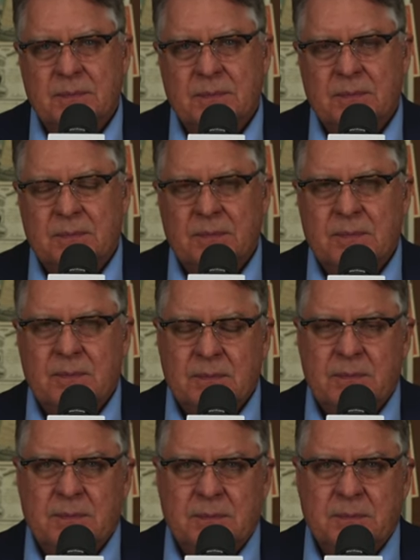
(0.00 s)

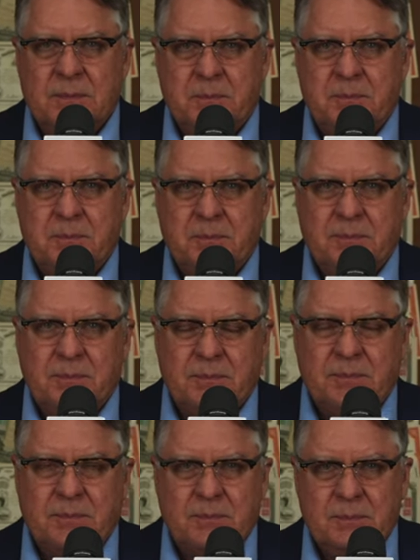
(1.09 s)

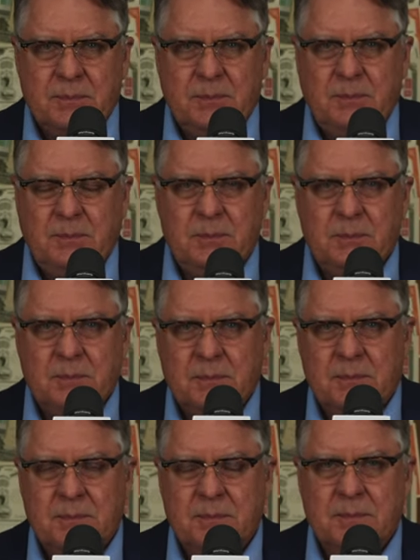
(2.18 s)

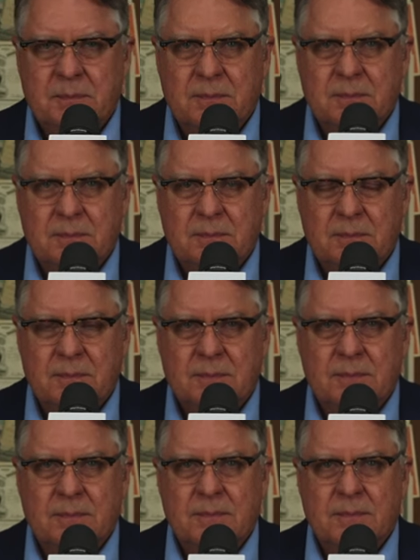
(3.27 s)
(not speaking)